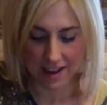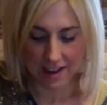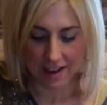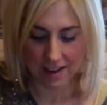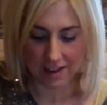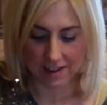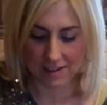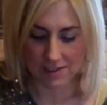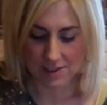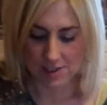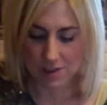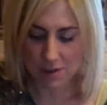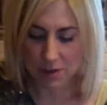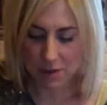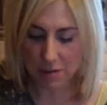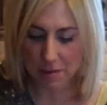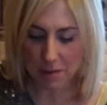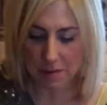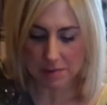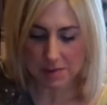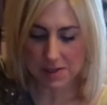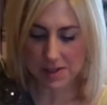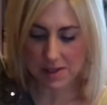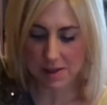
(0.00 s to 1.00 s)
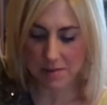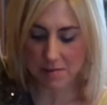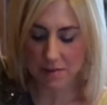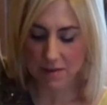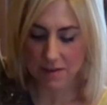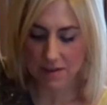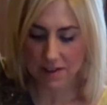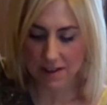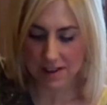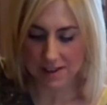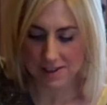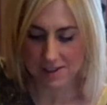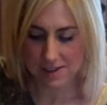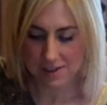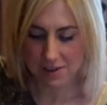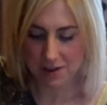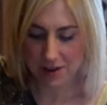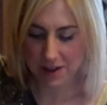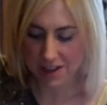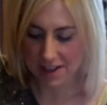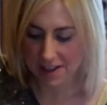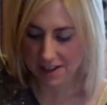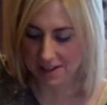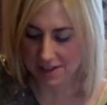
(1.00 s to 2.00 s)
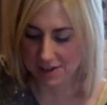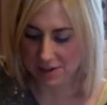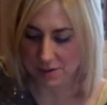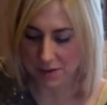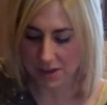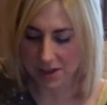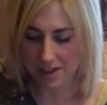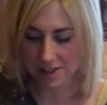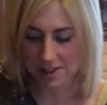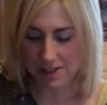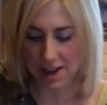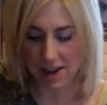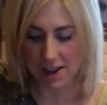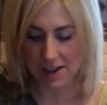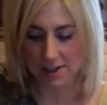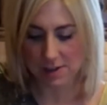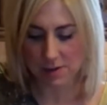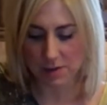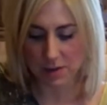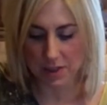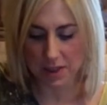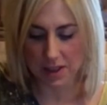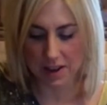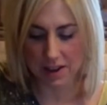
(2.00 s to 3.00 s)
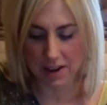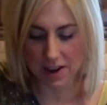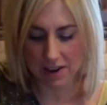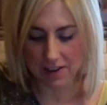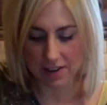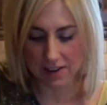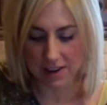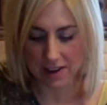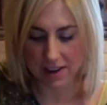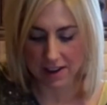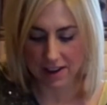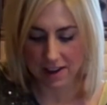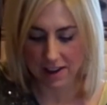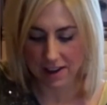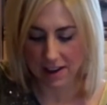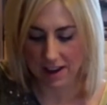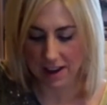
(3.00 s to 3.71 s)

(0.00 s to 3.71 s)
And scoop up some of this great soy sauce with the garlic